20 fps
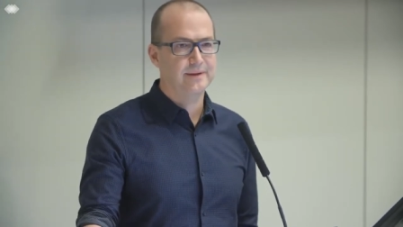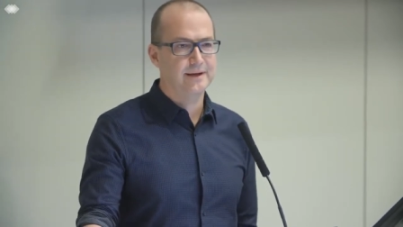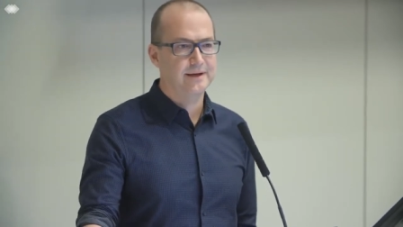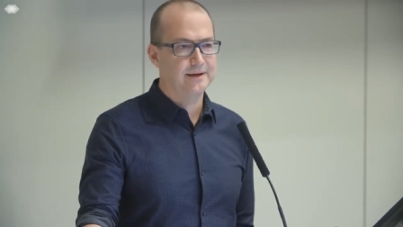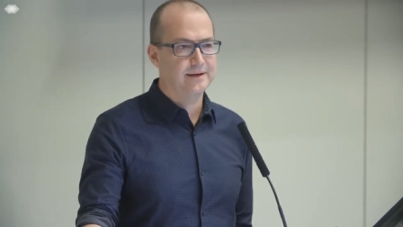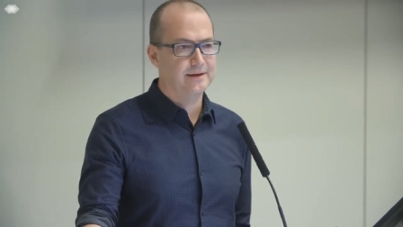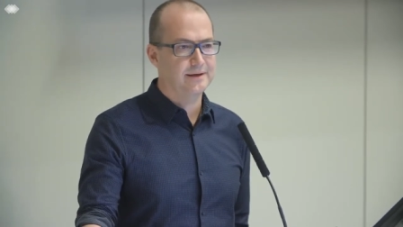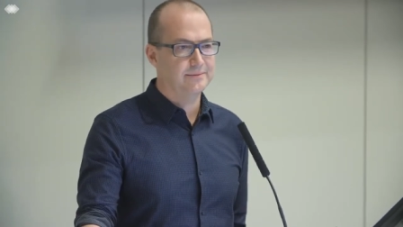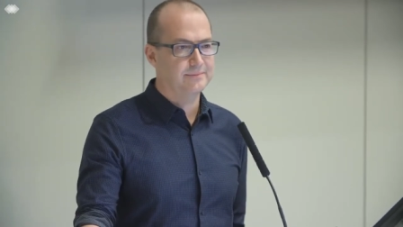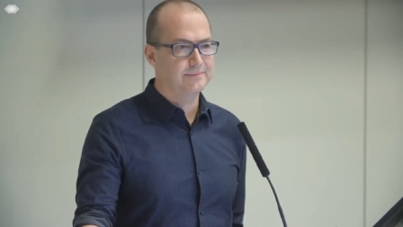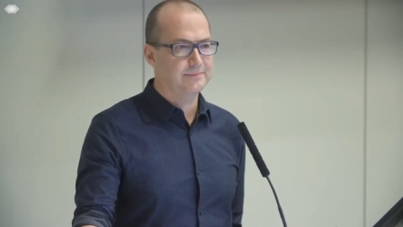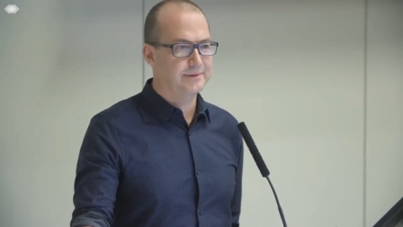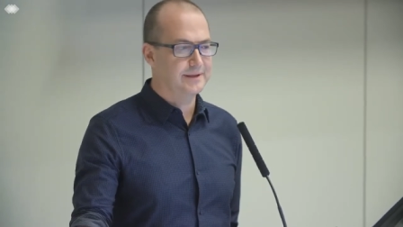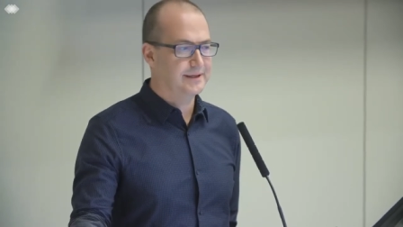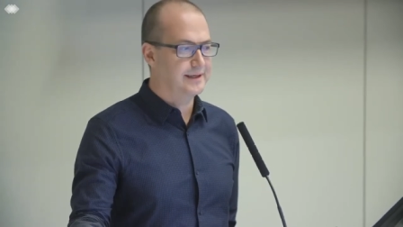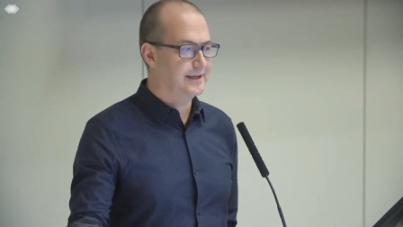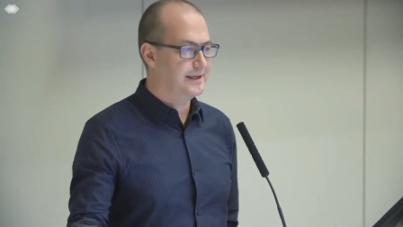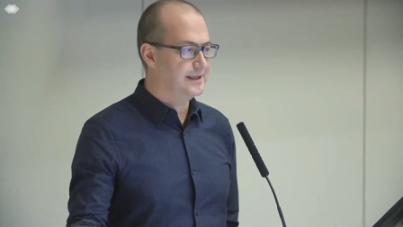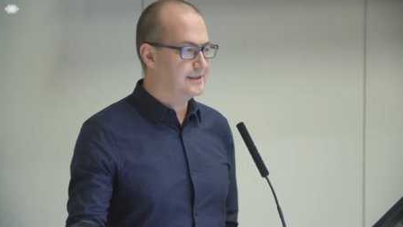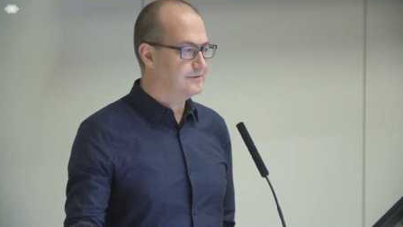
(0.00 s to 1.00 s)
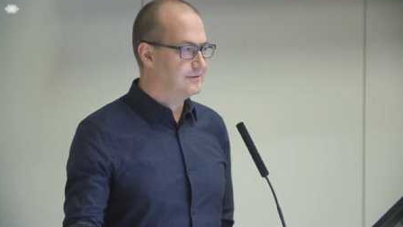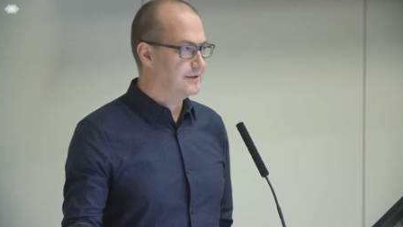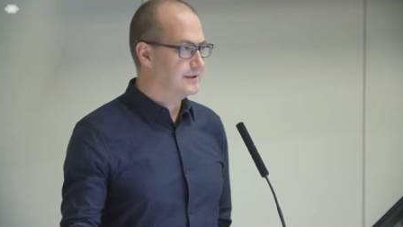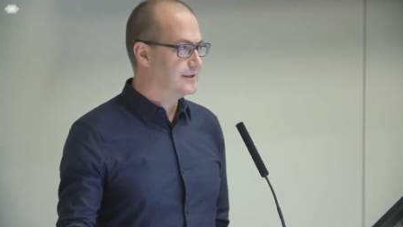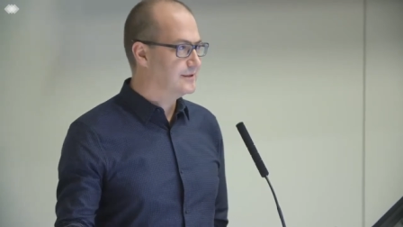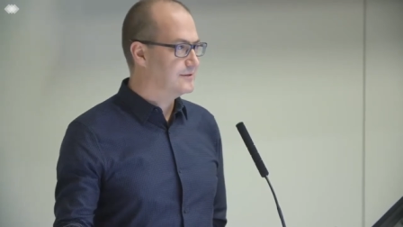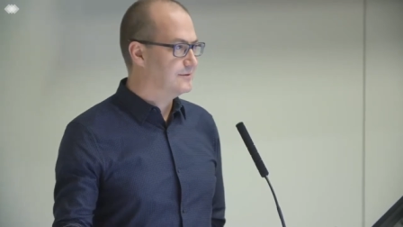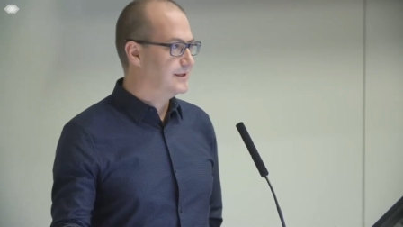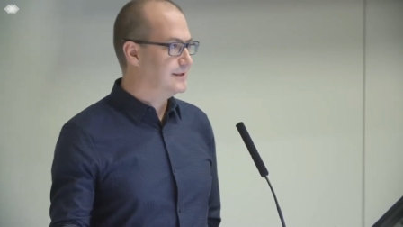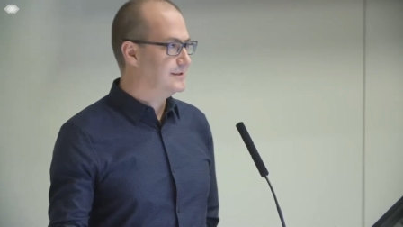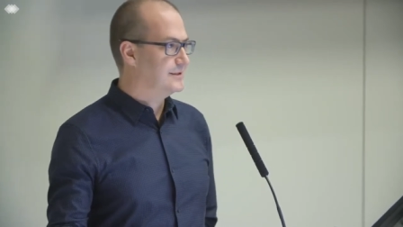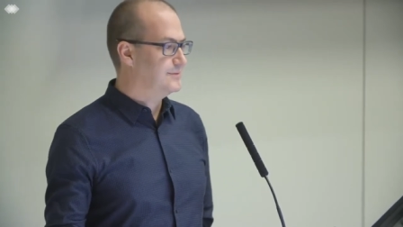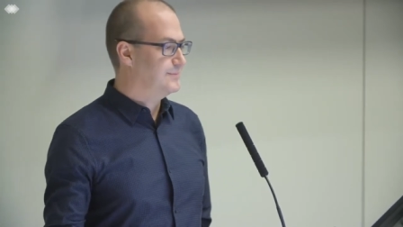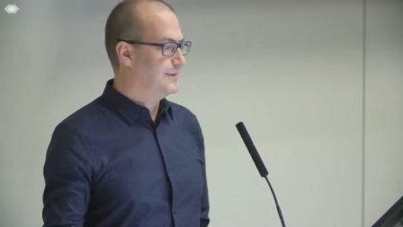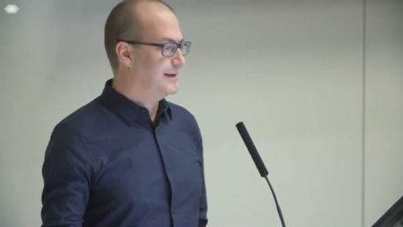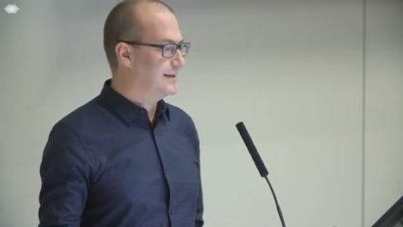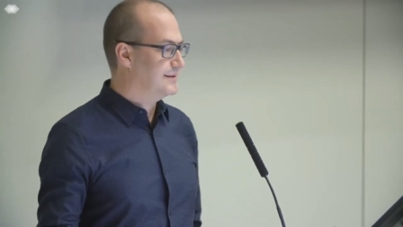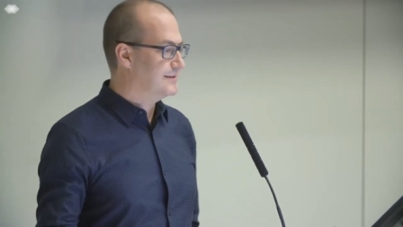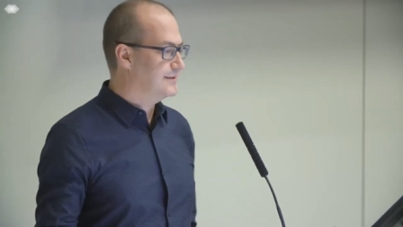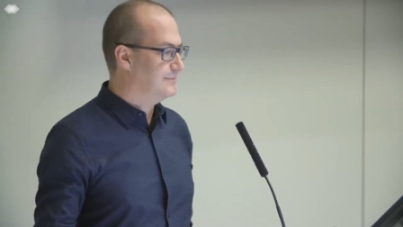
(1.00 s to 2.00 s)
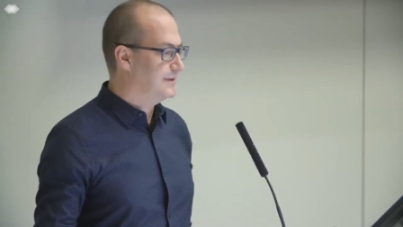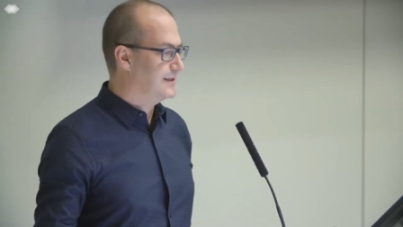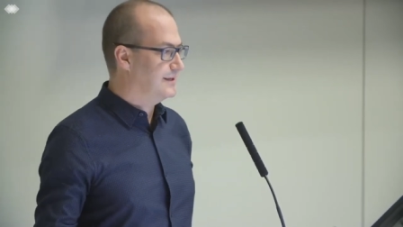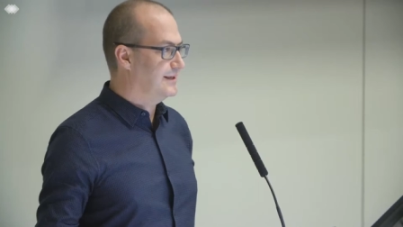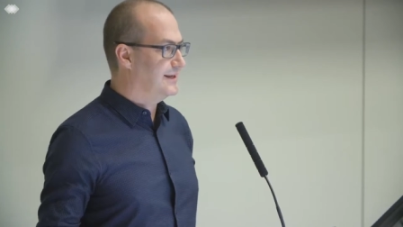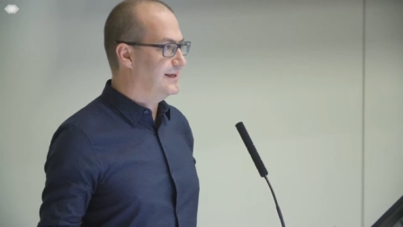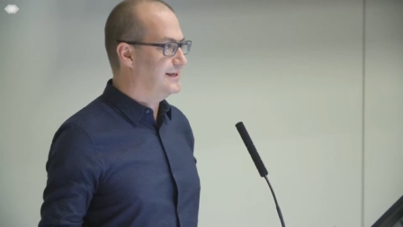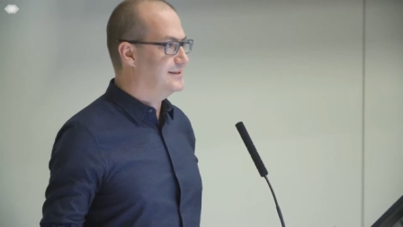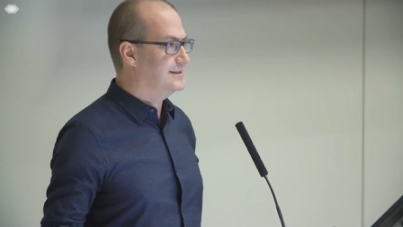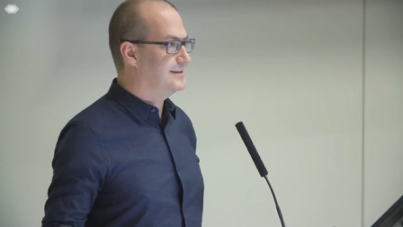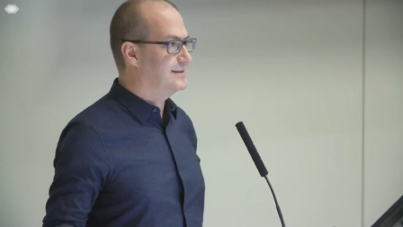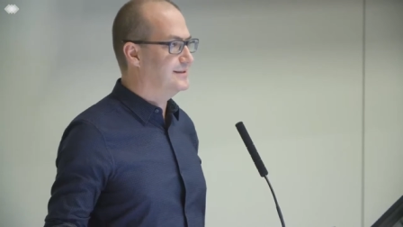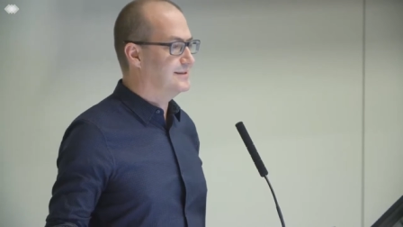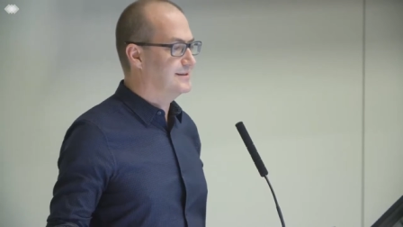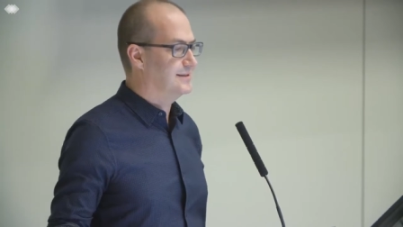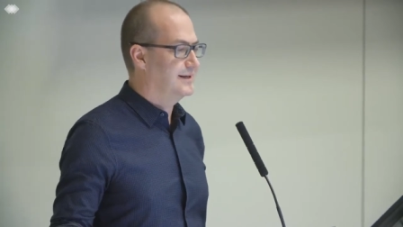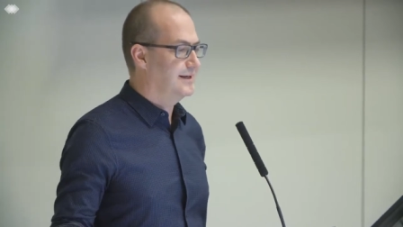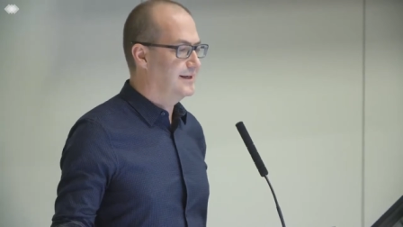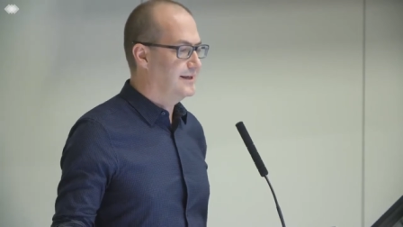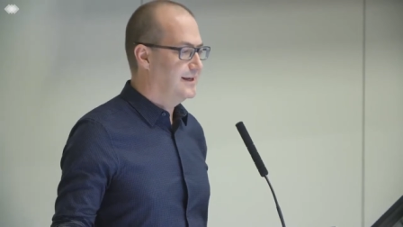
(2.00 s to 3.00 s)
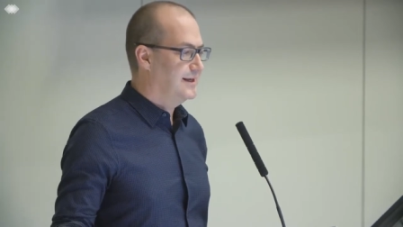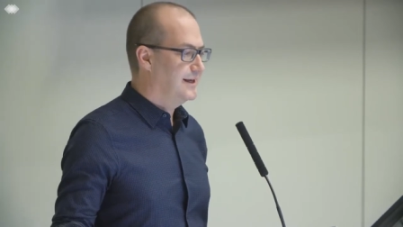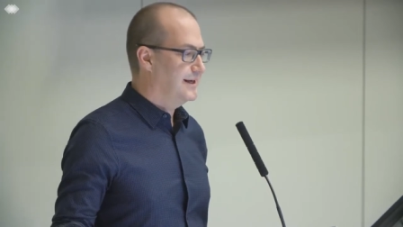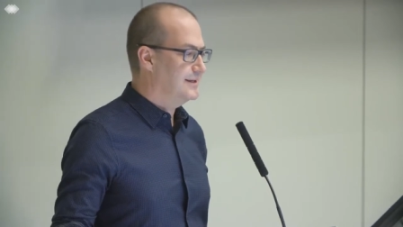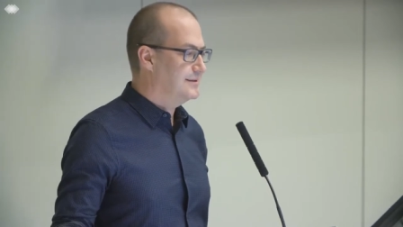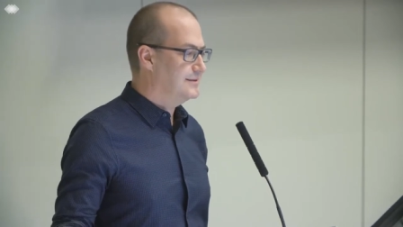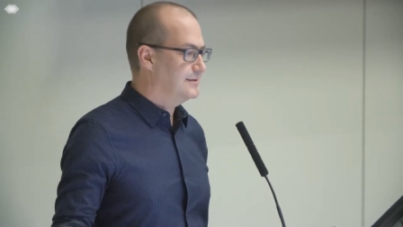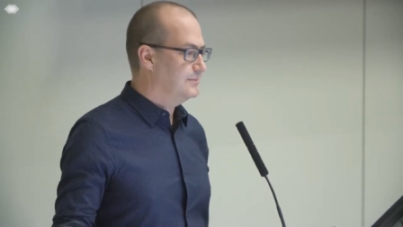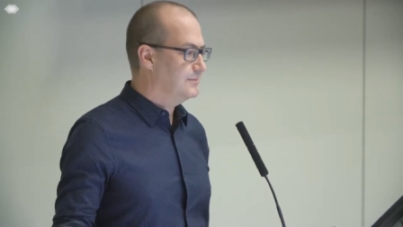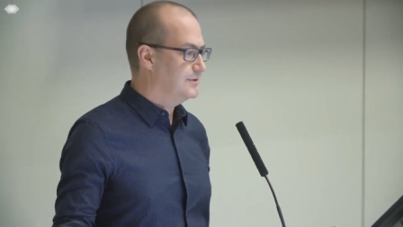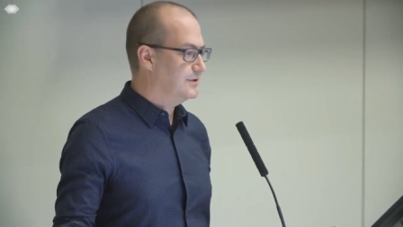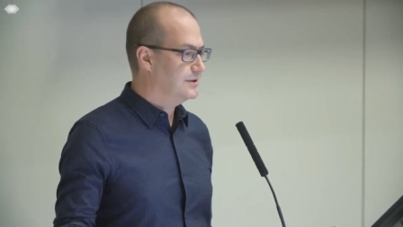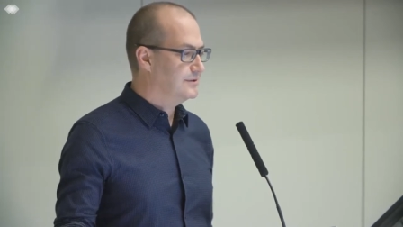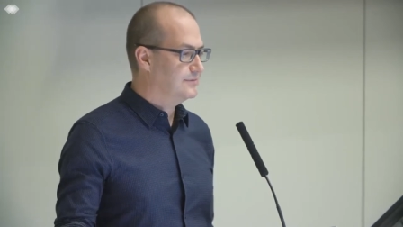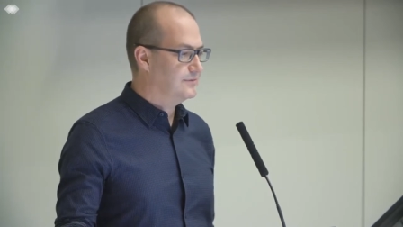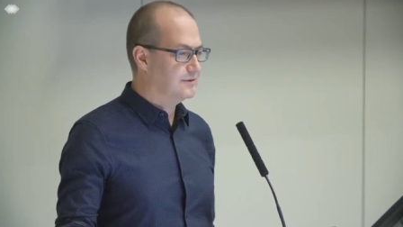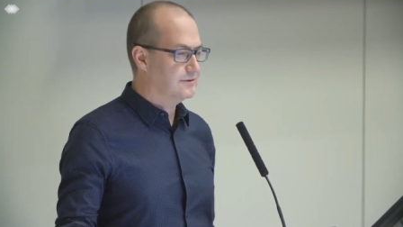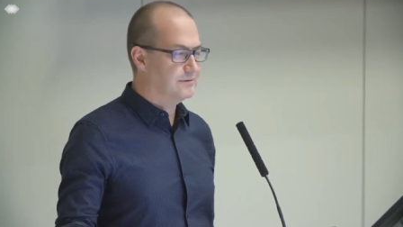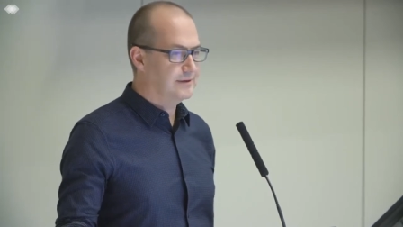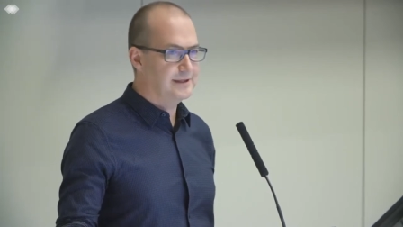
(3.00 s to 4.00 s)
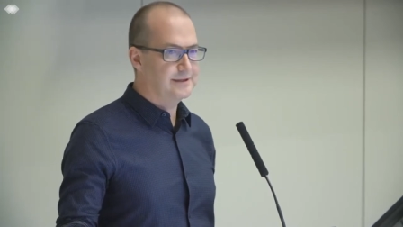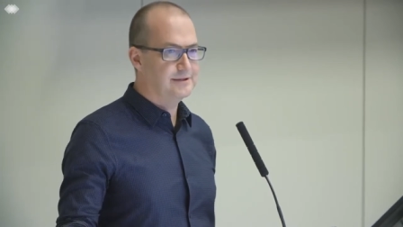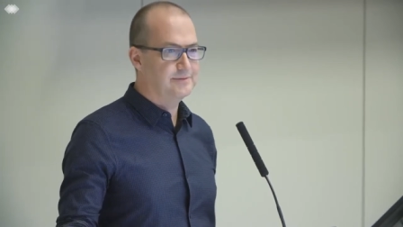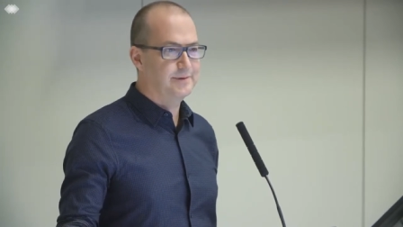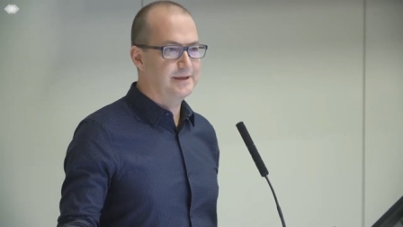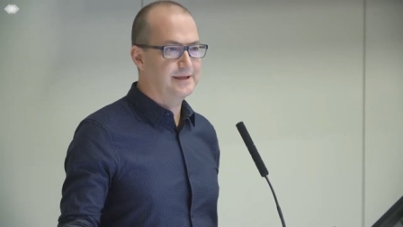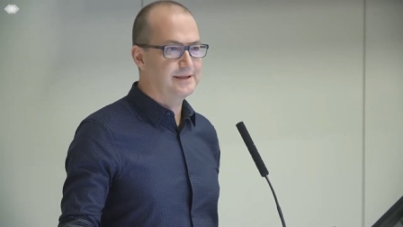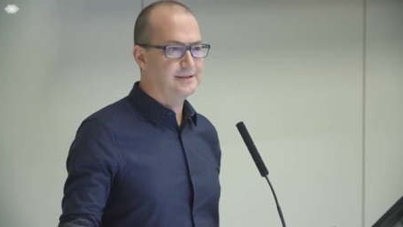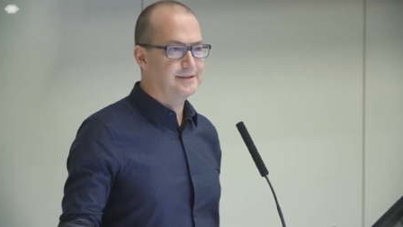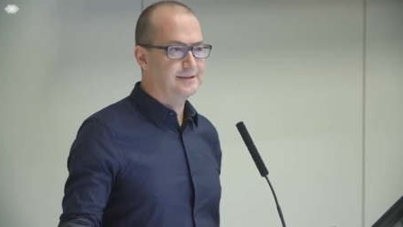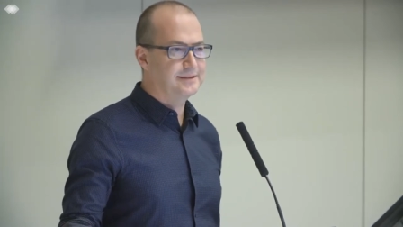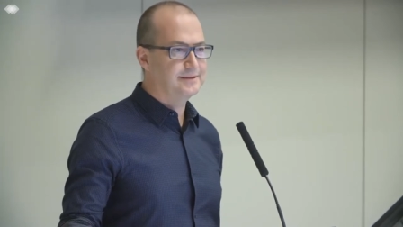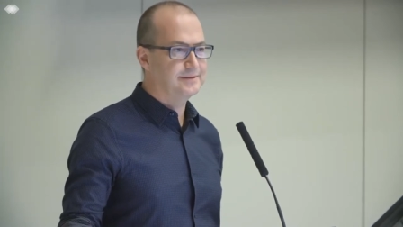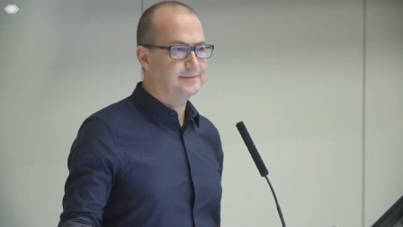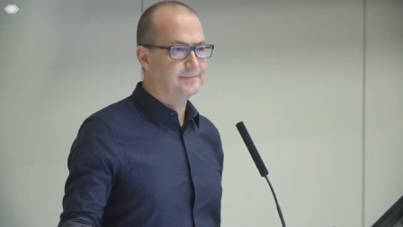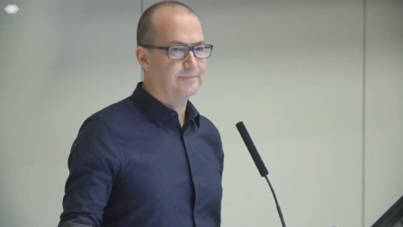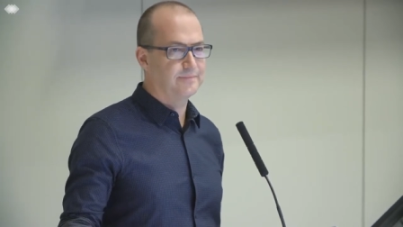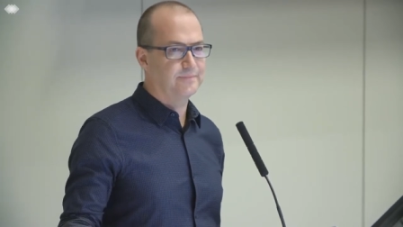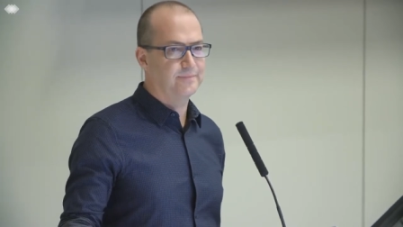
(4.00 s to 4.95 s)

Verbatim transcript: um, a history that stretches back to the Middle Ages, and some beautiful green spaces.